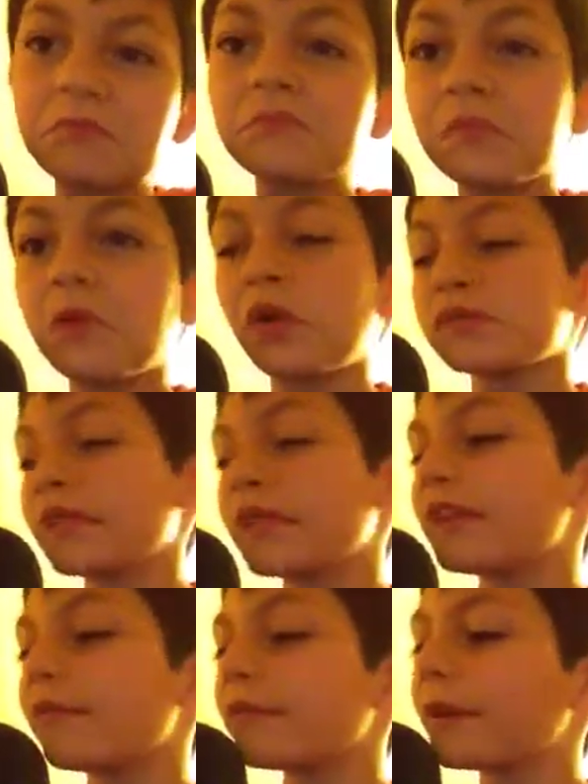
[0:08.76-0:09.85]
Mostly
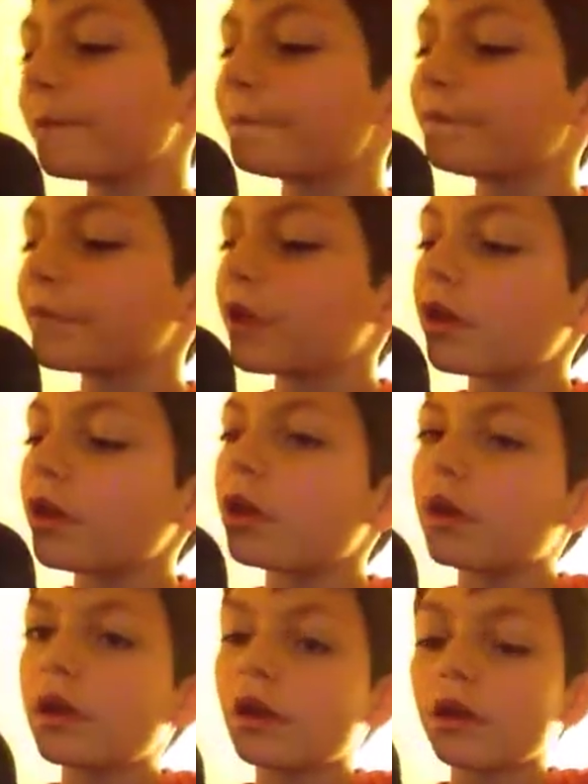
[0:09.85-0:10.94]
different.
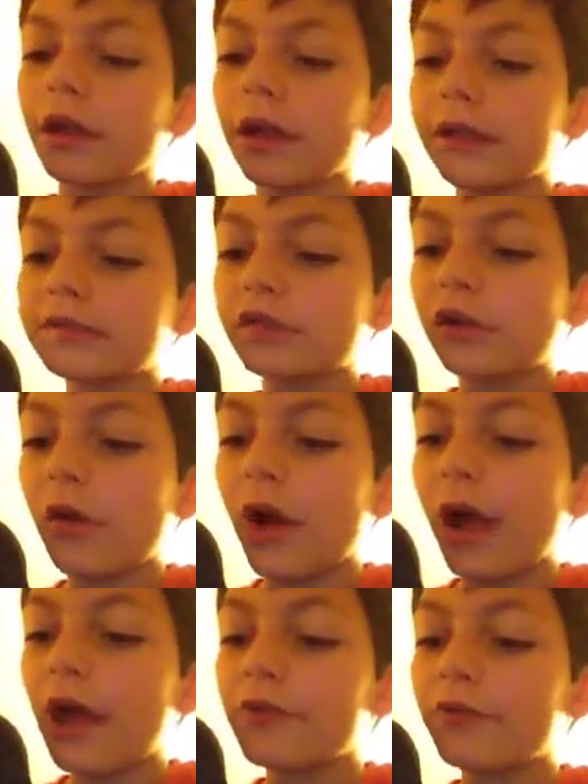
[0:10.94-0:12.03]
Okay, so
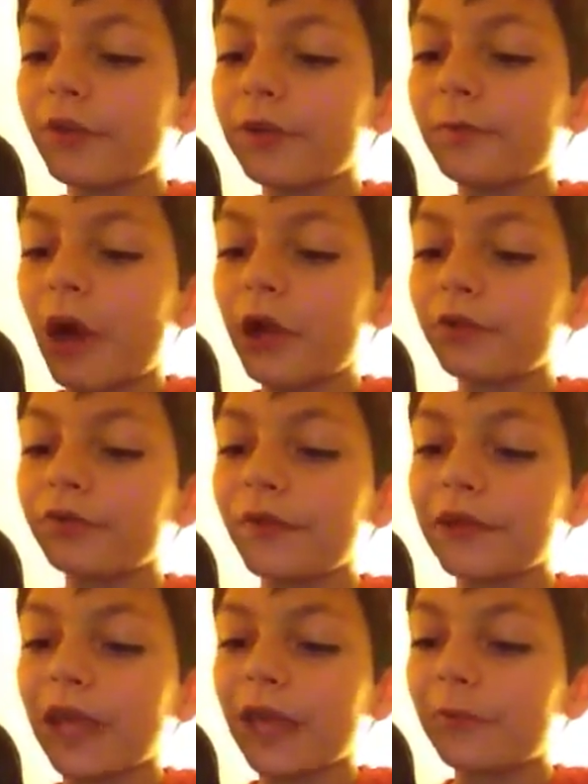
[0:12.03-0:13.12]
I remodeled the
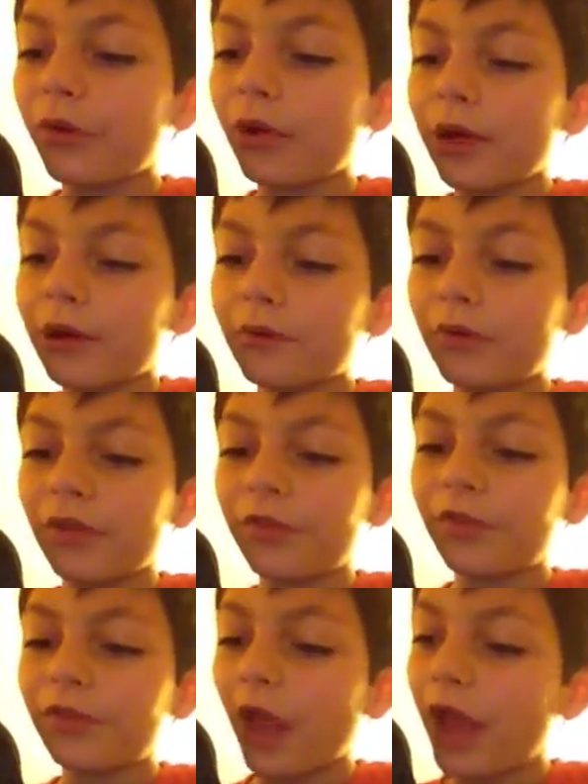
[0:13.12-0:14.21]
Game Boy with
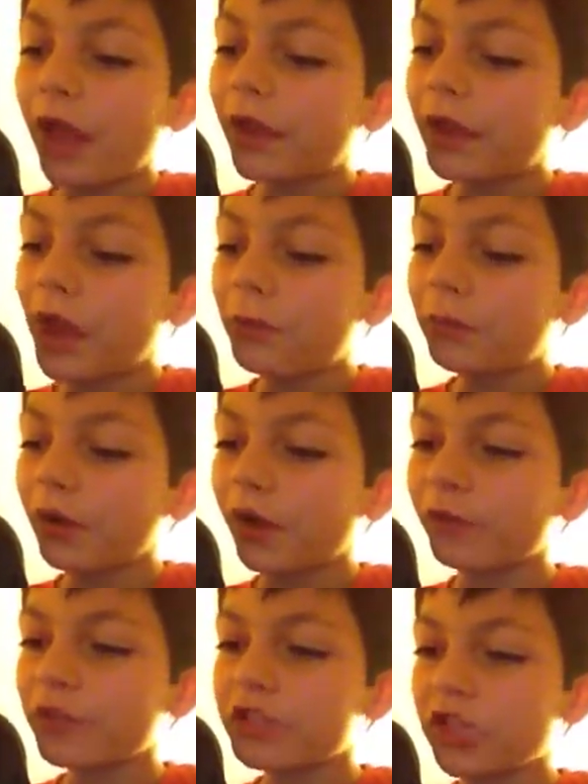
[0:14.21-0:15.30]
a number
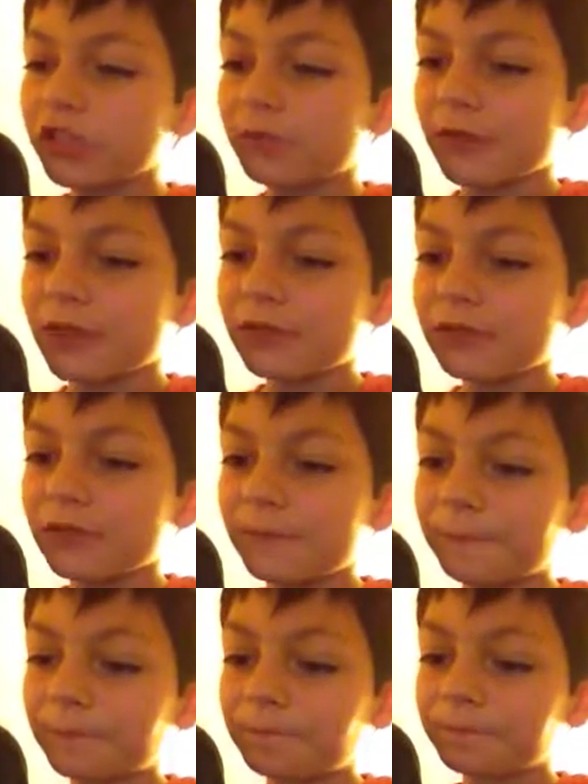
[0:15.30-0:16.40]
of adjustments.
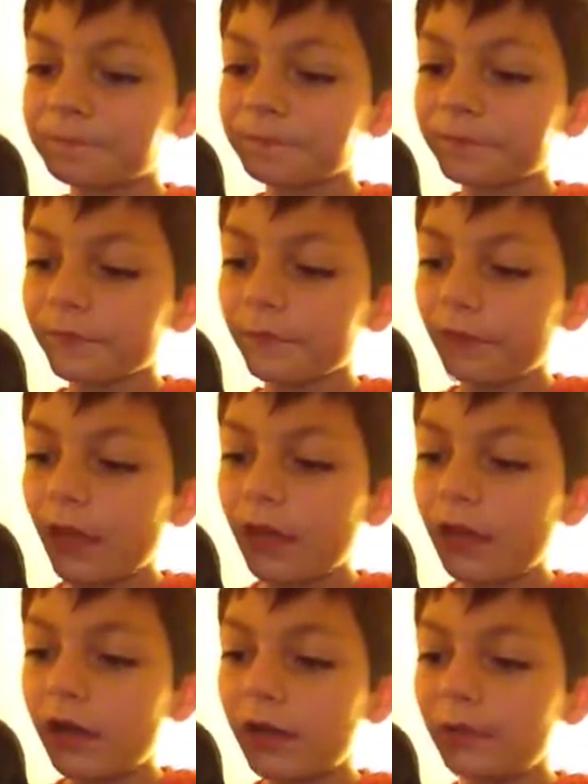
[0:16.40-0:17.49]

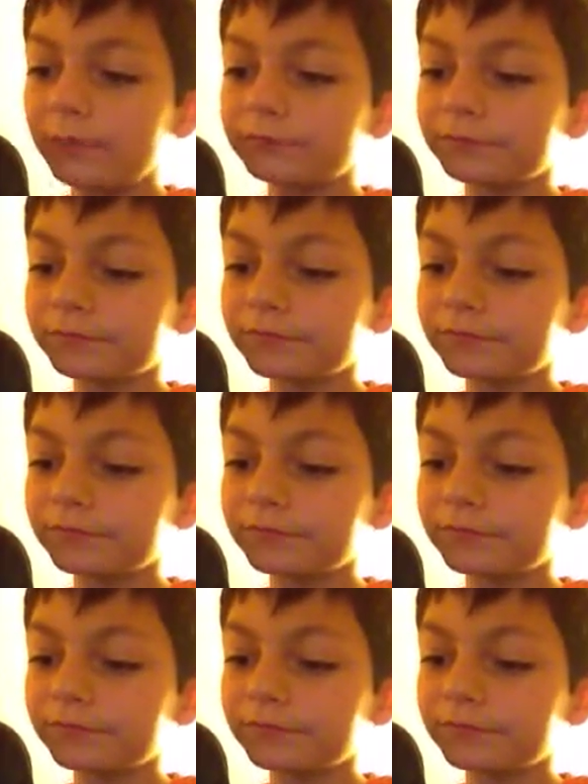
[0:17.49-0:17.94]
Alright,